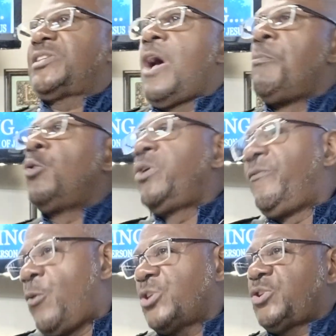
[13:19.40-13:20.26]
and say, I'm gonna
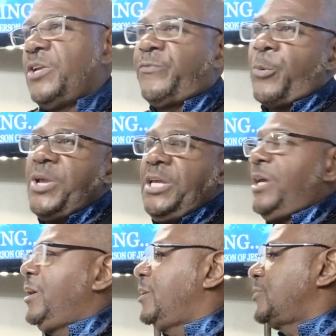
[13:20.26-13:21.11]
divorce you in three
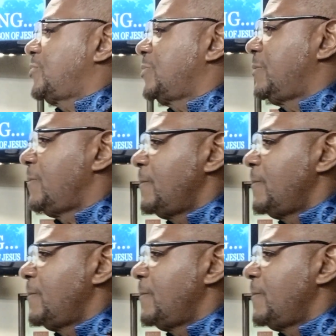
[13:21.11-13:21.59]
years. That's